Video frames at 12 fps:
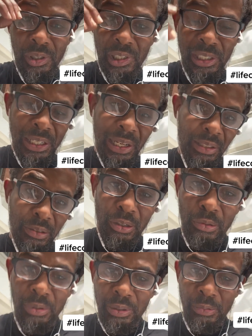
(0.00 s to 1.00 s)
It's just like, you
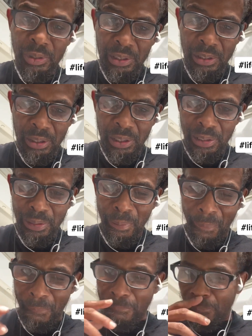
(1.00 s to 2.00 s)
with
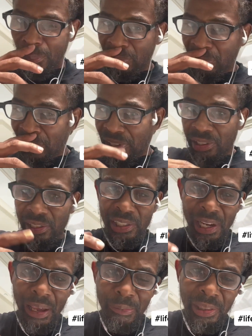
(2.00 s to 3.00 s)
the
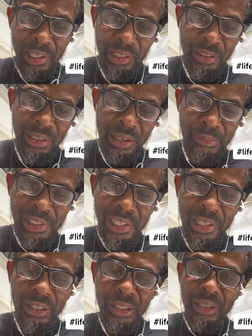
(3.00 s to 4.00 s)
jab thing. You know what I'm saying?